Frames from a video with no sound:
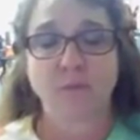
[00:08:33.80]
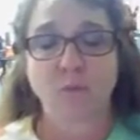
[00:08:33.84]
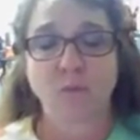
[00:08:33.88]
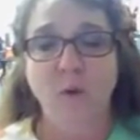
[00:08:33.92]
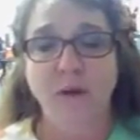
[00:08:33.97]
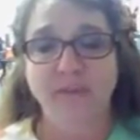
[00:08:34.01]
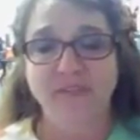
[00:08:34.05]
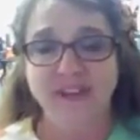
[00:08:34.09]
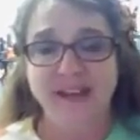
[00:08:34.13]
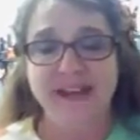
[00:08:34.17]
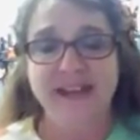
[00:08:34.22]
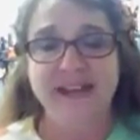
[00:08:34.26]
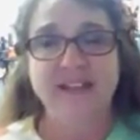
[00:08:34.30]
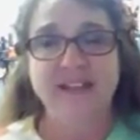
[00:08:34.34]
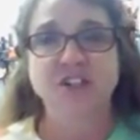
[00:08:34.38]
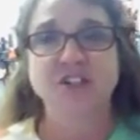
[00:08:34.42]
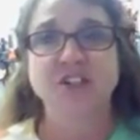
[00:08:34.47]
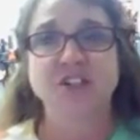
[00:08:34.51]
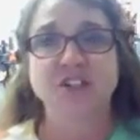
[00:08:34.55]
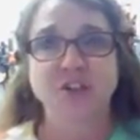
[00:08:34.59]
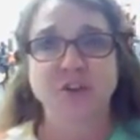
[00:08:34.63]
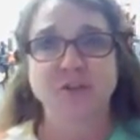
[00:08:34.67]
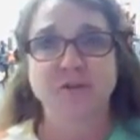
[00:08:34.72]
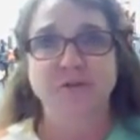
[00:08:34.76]
what they need to
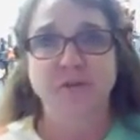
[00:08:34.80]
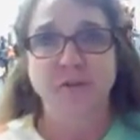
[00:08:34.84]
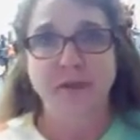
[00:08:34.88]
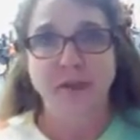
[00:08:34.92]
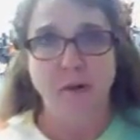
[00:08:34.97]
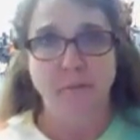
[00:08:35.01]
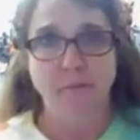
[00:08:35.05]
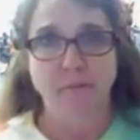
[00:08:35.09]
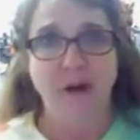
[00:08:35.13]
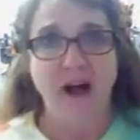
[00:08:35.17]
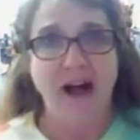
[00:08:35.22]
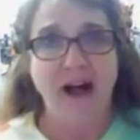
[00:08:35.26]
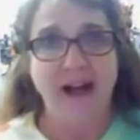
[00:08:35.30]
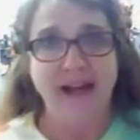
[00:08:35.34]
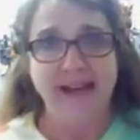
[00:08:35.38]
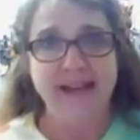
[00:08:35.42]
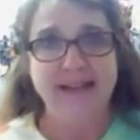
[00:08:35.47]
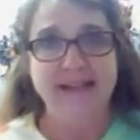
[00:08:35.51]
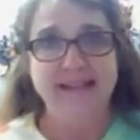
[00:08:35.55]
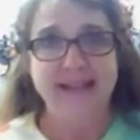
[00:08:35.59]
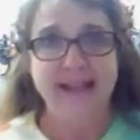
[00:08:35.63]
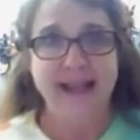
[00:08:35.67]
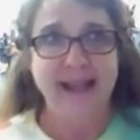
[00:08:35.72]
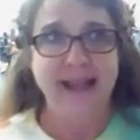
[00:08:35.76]
do for their
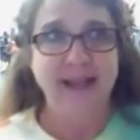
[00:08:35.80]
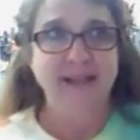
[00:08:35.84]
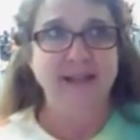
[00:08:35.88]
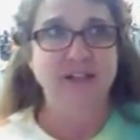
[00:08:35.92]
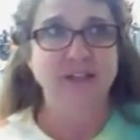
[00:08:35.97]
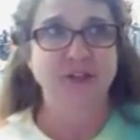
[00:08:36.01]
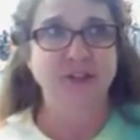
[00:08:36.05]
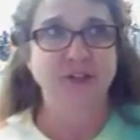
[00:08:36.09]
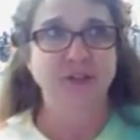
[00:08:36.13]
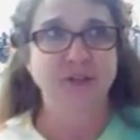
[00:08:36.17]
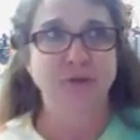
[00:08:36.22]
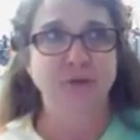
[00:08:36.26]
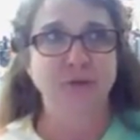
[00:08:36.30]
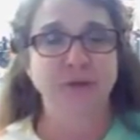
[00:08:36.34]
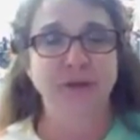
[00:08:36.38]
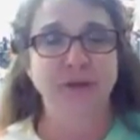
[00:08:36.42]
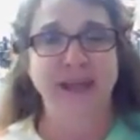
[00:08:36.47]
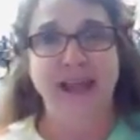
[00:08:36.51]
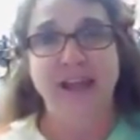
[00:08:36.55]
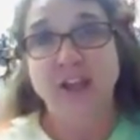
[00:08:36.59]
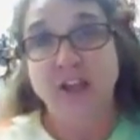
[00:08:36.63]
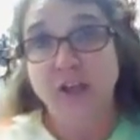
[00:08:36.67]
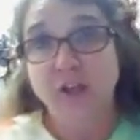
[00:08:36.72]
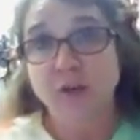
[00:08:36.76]
bodies and to
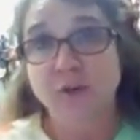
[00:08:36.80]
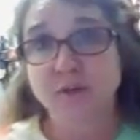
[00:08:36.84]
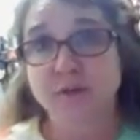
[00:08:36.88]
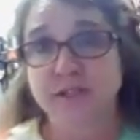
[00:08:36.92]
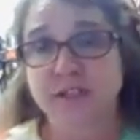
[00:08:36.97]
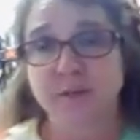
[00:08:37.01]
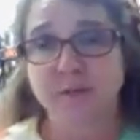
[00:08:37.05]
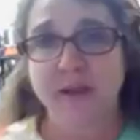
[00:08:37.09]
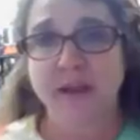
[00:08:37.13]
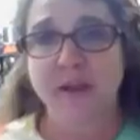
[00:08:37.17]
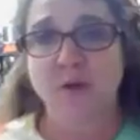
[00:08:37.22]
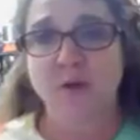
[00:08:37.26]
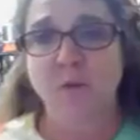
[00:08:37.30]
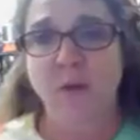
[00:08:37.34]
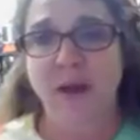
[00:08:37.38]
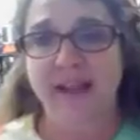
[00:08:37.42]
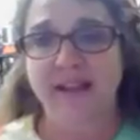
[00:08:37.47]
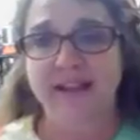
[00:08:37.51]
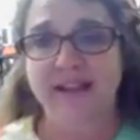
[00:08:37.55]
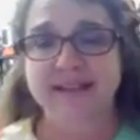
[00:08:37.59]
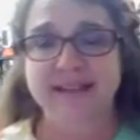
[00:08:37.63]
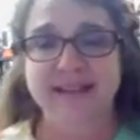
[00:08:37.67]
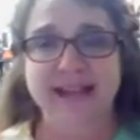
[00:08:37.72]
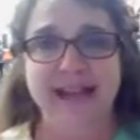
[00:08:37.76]
get used to being
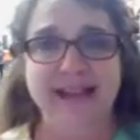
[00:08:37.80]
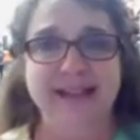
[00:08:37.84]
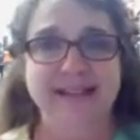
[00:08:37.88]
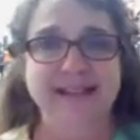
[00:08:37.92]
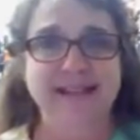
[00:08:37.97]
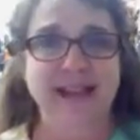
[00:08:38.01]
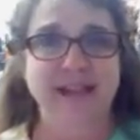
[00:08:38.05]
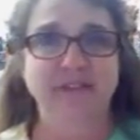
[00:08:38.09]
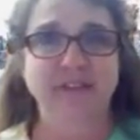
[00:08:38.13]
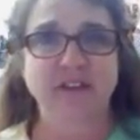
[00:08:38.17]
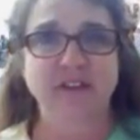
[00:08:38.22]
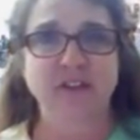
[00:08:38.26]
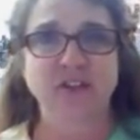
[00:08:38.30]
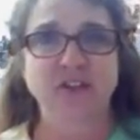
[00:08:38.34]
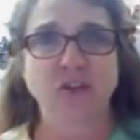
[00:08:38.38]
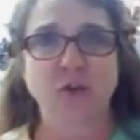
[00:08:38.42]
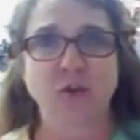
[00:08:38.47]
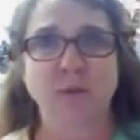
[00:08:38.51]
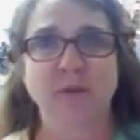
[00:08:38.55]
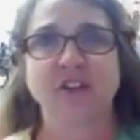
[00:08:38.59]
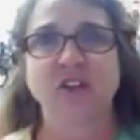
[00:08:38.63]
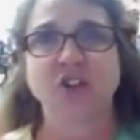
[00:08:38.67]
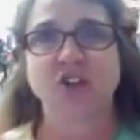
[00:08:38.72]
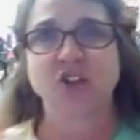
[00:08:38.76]
weightless has nothing to do
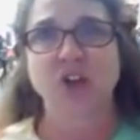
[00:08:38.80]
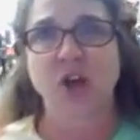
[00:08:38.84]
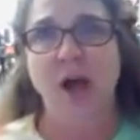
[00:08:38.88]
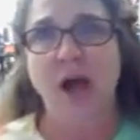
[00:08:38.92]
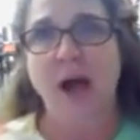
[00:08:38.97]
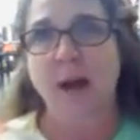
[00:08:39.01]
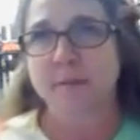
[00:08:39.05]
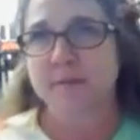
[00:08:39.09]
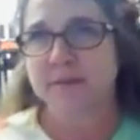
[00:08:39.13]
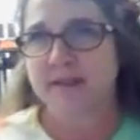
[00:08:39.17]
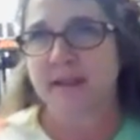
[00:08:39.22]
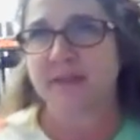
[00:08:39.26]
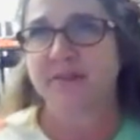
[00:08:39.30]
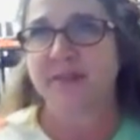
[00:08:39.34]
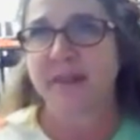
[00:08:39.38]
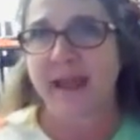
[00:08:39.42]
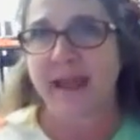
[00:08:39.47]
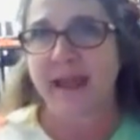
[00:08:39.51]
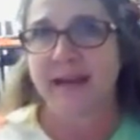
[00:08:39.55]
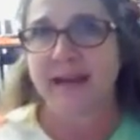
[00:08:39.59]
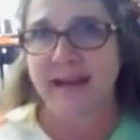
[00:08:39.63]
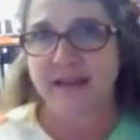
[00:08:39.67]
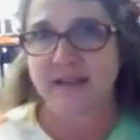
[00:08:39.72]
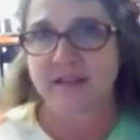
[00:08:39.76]
with the jobs that they
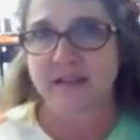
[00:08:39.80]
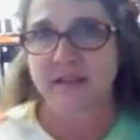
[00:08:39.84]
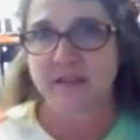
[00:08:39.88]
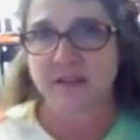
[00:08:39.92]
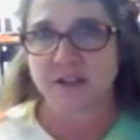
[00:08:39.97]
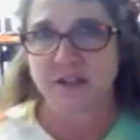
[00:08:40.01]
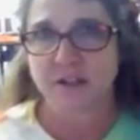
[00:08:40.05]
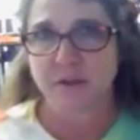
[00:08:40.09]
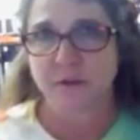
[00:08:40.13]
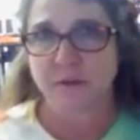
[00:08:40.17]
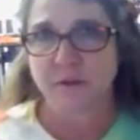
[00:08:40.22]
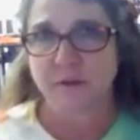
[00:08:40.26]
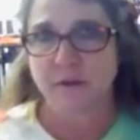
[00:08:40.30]
need to do.